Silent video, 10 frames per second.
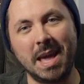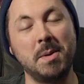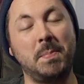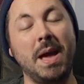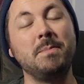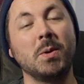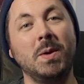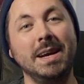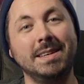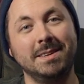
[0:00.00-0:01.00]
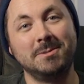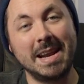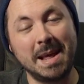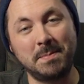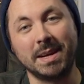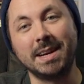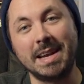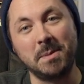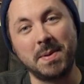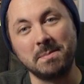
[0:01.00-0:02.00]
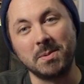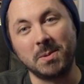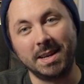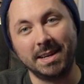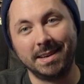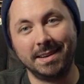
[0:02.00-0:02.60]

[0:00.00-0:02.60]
Became a paperweight. Red Epic, now paperweight.